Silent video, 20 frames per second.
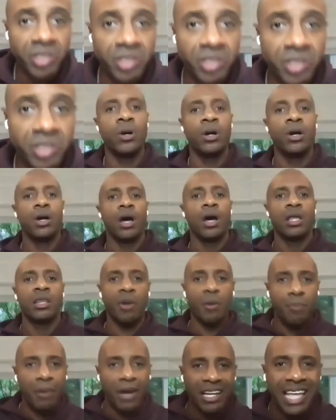So let
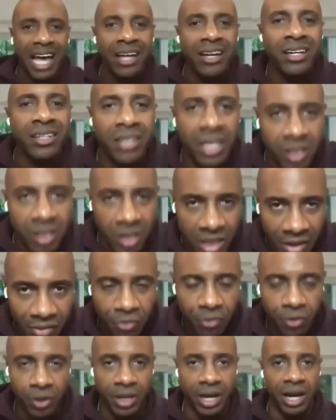me break it down another level
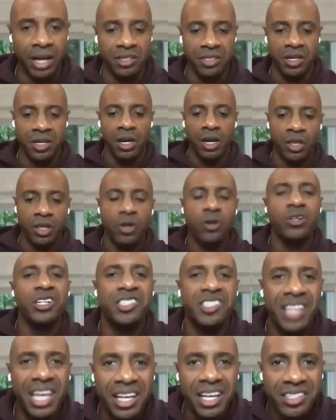for you guys. There are
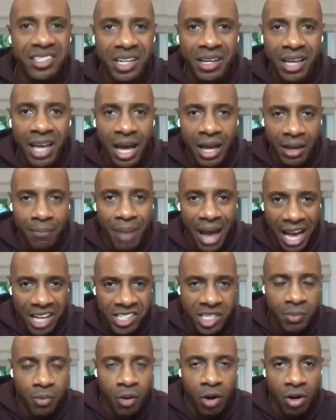these things in, in
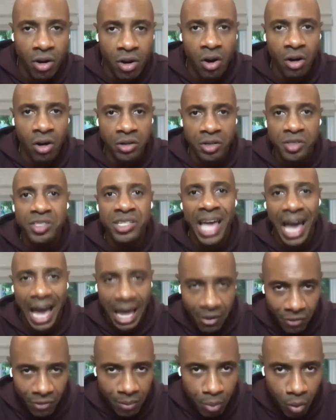basketball called
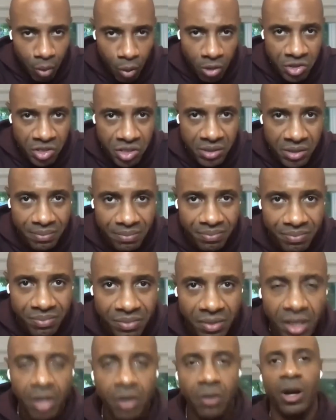scouting reports,
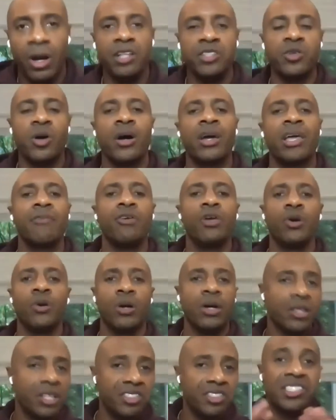right? So I'll give
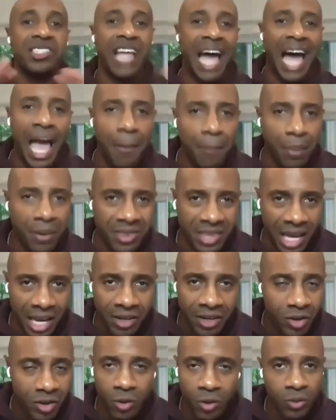you this is a
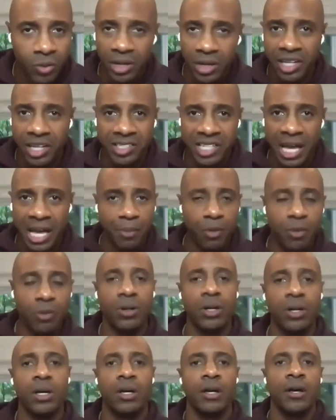hypothetical example.